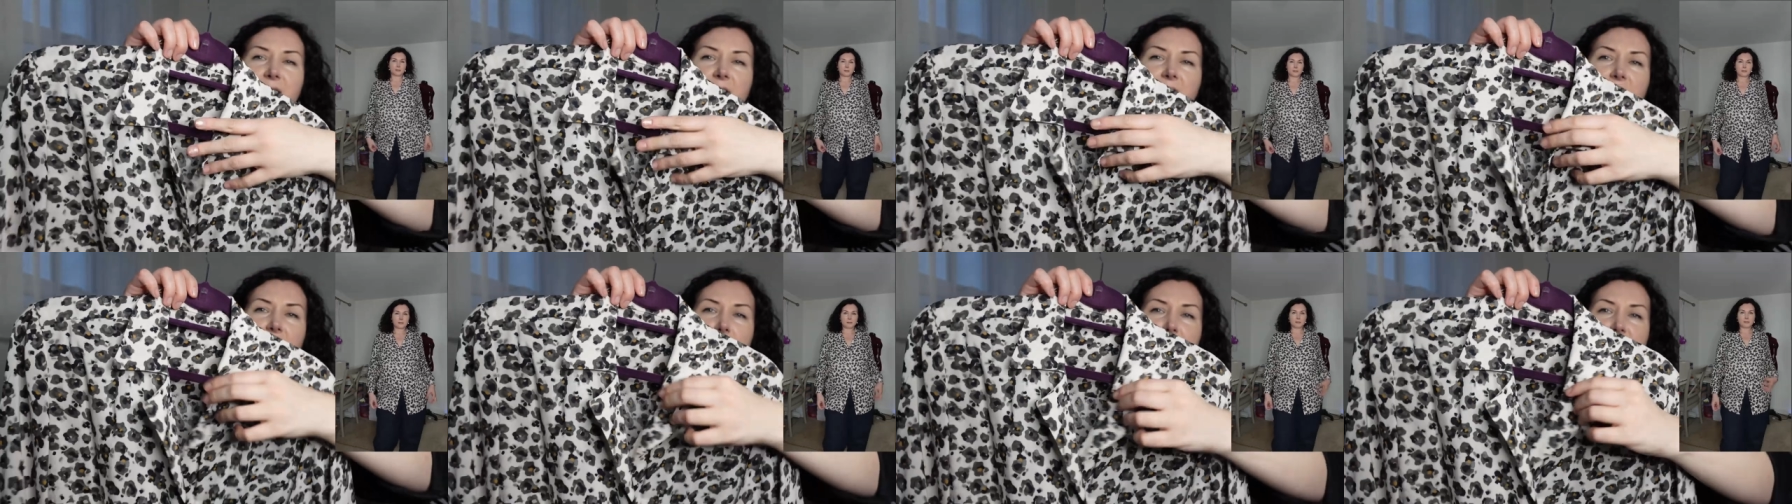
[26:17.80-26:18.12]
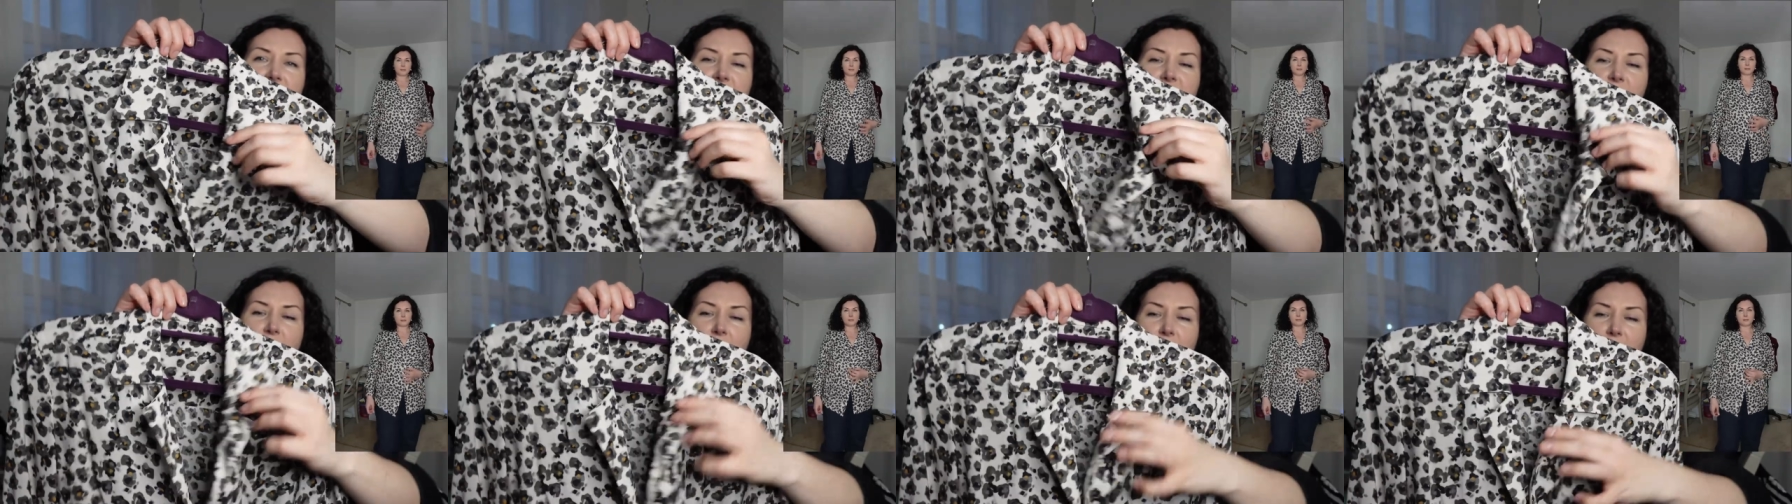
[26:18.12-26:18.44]

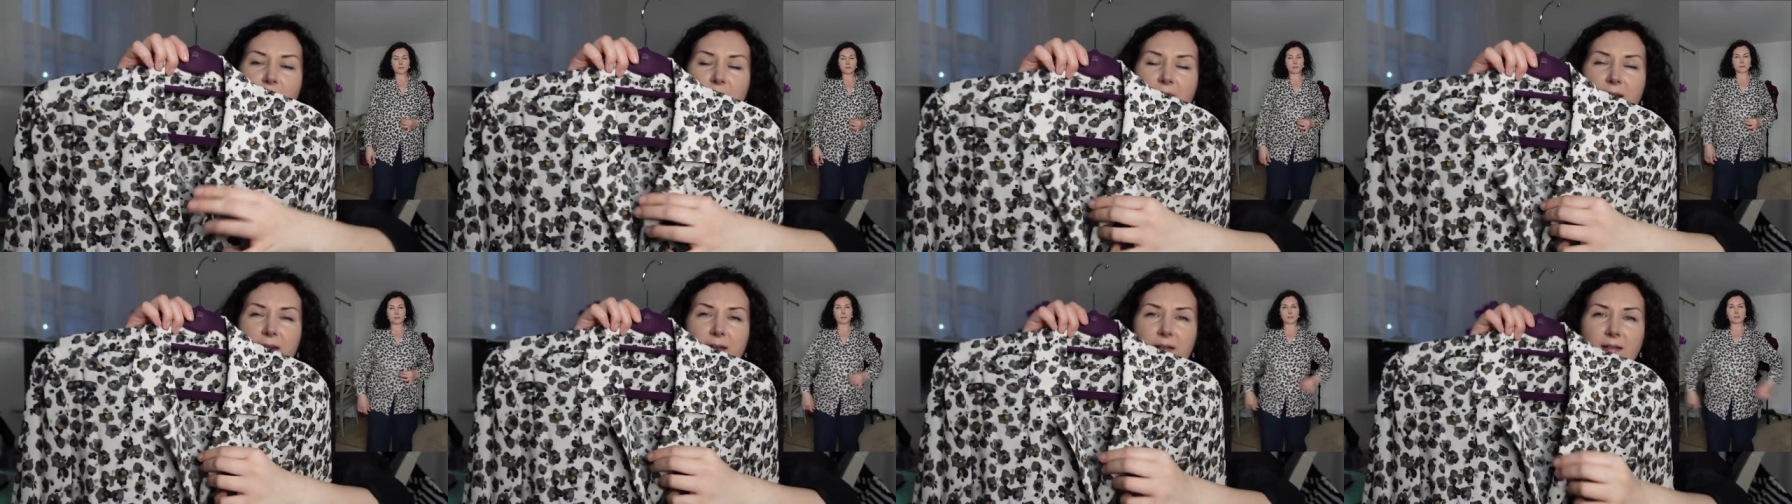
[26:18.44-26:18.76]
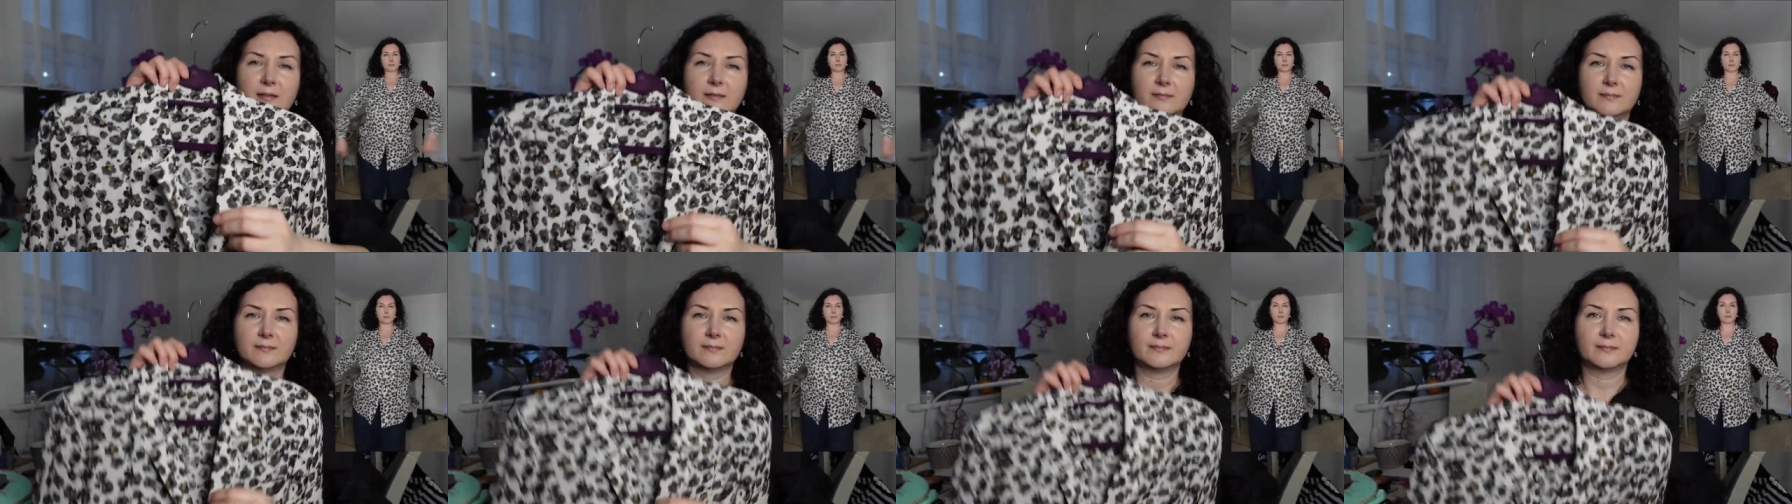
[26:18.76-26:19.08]
keeps
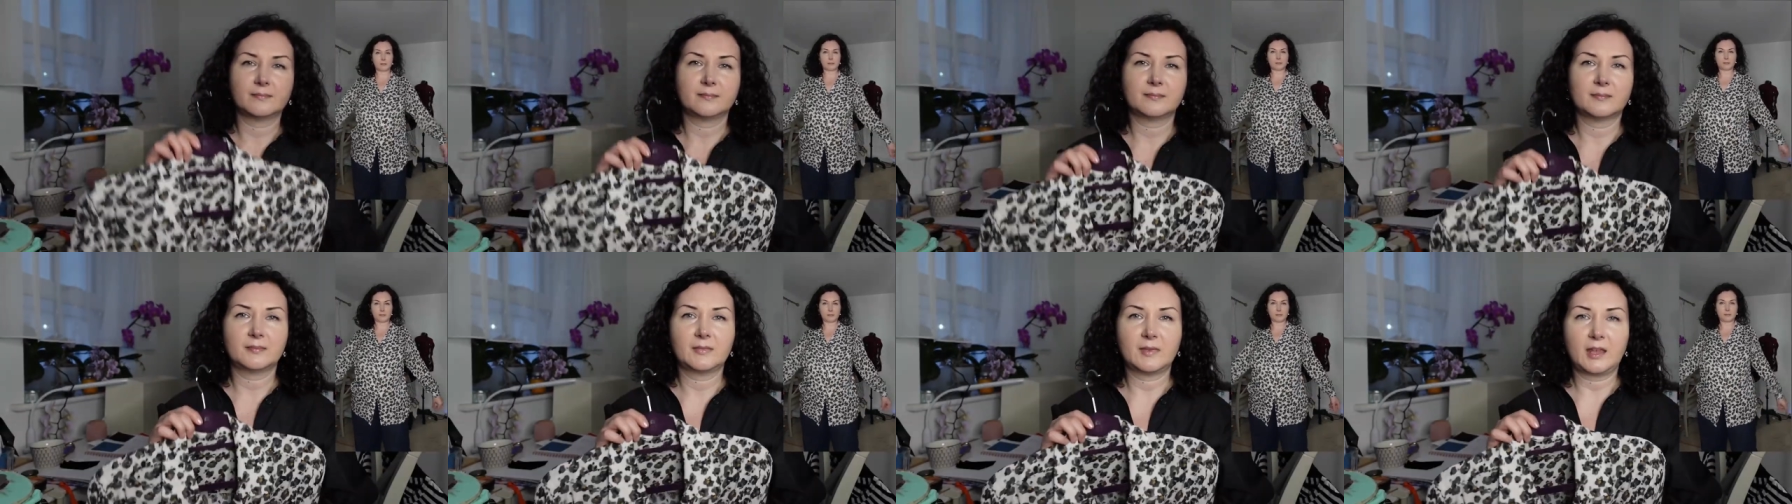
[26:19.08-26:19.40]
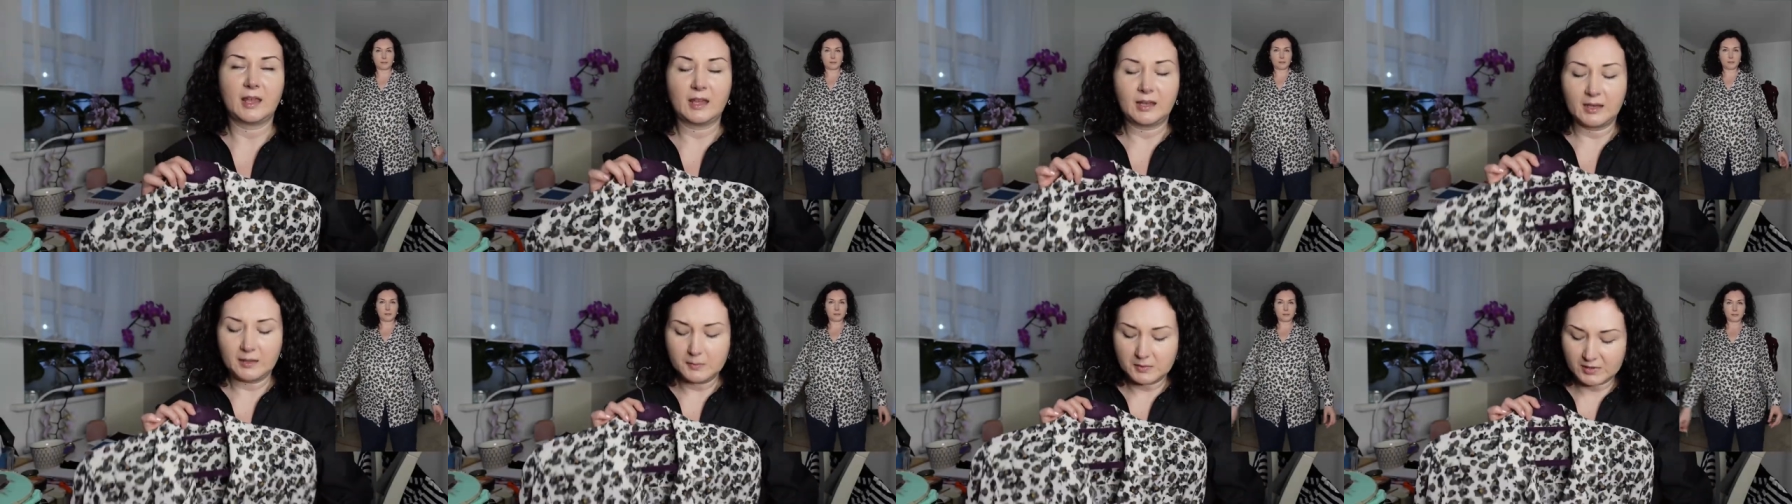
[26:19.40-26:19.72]
curling,
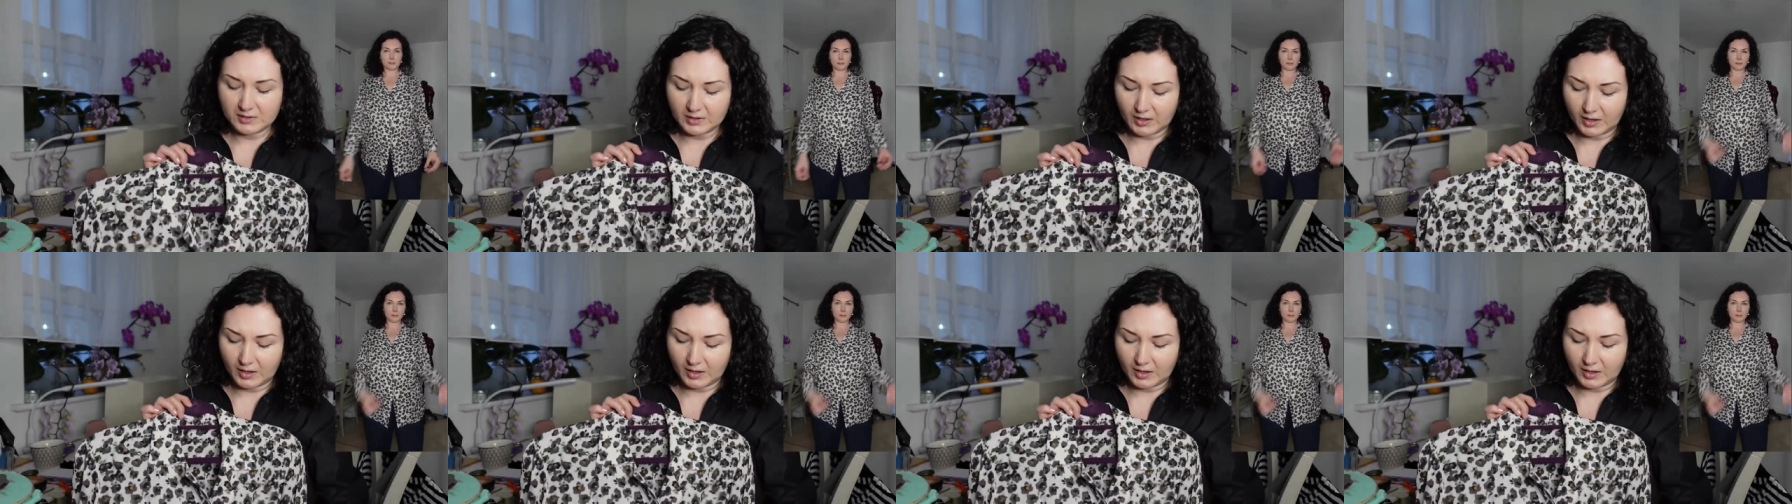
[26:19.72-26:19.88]
it keeps